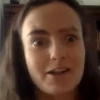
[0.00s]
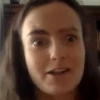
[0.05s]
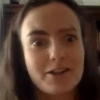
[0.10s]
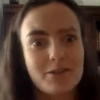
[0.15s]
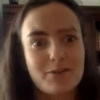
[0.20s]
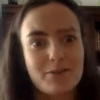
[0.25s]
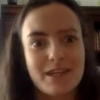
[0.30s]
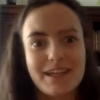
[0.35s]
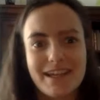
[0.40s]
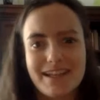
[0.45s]

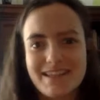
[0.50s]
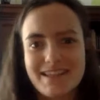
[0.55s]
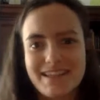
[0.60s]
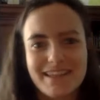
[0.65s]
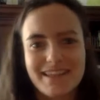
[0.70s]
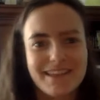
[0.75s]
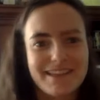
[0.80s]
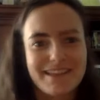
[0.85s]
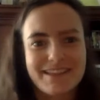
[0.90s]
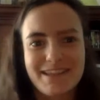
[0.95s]
cottage weekends
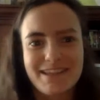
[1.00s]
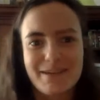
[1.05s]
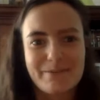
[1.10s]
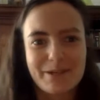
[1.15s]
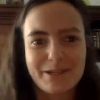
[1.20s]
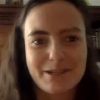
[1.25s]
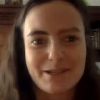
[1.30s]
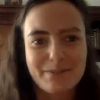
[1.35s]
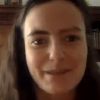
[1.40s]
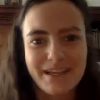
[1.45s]
in the
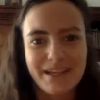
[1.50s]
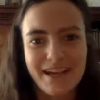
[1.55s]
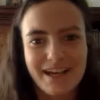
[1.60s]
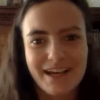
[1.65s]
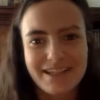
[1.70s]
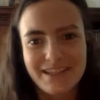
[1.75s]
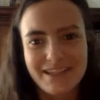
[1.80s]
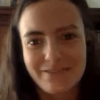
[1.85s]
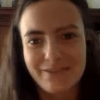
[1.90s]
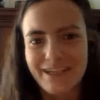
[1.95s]
summers
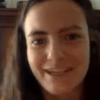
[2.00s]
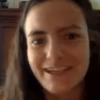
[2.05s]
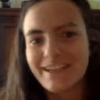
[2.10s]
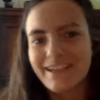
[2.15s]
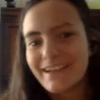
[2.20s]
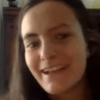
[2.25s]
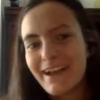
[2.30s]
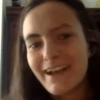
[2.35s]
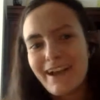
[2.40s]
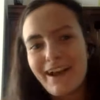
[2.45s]
because of
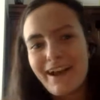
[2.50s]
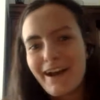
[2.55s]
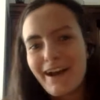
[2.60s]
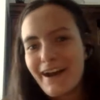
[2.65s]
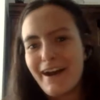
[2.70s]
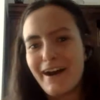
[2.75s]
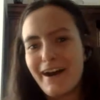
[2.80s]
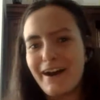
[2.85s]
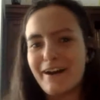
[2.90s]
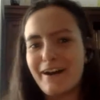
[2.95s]
it.
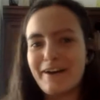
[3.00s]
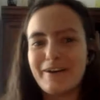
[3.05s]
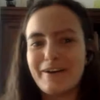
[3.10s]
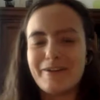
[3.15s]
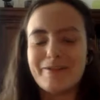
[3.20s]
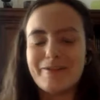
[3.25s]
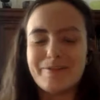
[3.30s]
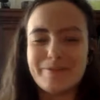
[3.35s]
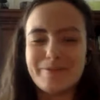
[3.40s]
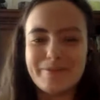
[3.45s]

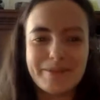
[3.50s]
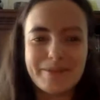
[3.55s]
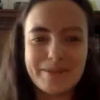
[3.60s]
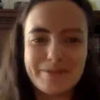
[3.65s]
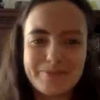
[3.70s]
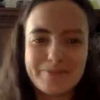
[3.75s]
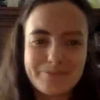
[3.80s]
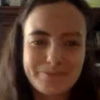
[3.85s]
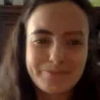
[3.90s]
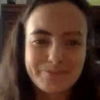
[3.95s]
Um,
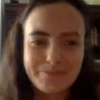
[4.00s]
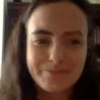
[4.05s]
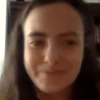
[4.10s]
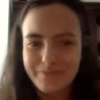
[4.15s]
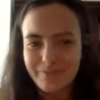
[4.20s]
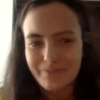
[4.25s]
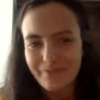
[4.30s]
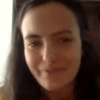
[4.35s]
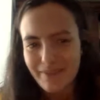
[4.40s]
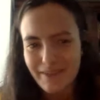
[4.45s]

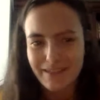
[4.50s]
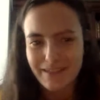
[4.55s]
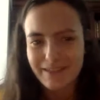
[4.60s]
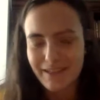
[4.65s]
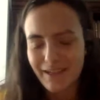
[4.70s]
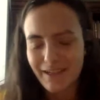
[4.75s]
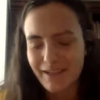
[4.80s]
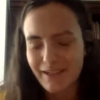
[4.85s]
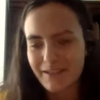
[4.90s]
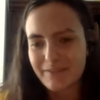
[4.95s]

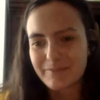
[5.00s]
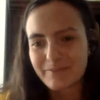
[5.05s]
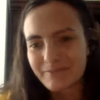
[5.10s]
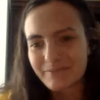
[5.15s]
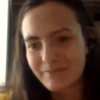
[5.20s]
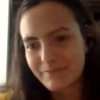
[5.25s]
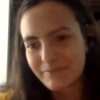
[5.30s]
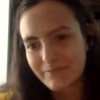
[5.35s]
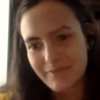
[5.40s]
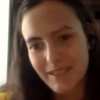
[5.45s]
yeah,
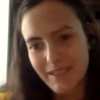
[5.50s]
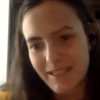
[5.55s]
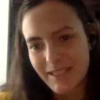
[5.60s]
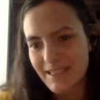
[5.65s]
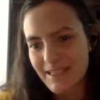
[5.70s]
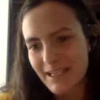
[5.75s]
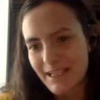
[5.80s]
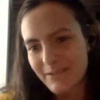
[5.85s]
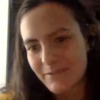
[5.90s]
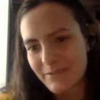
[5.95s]

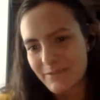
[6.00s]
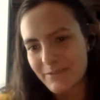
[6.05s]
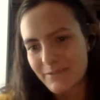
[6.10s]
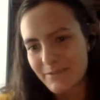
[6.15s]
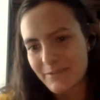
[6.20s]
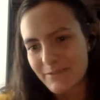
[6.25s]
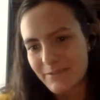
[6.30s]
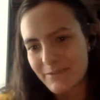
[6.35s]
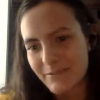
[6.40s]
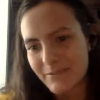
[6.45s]
exams
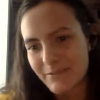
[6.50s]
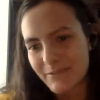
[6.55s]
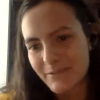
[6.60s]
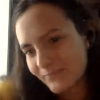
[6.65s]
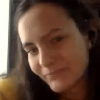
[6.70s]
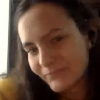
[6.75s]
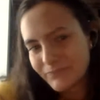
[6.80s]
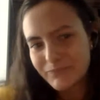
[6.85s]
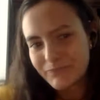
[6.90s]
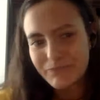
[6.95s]
are
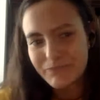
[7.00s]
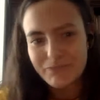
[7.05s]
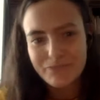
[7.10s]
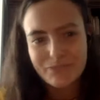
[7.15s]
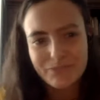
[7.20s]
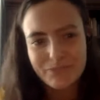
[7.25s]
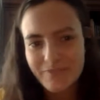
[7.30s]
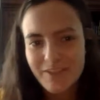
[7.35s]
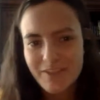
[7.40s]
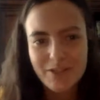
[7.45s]

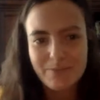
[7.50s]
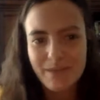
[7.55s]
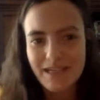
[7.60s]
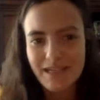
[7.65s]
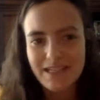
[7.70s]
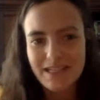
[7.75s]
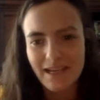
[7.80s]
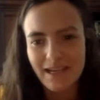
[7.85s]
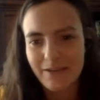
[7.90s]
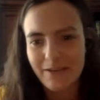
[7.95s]
just
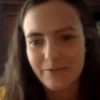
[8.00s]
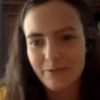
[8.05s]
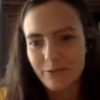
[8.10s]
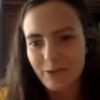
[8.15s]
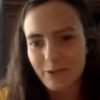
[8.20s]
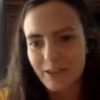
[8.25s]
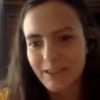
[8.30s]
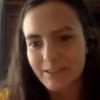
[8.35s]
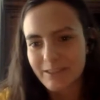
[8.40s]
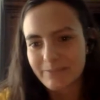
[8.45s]
make time
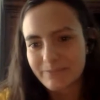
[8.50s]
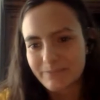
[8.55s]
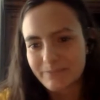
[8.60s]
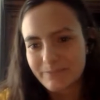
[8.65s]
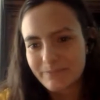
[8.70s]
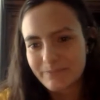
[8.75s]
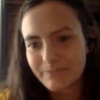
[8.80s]
for it.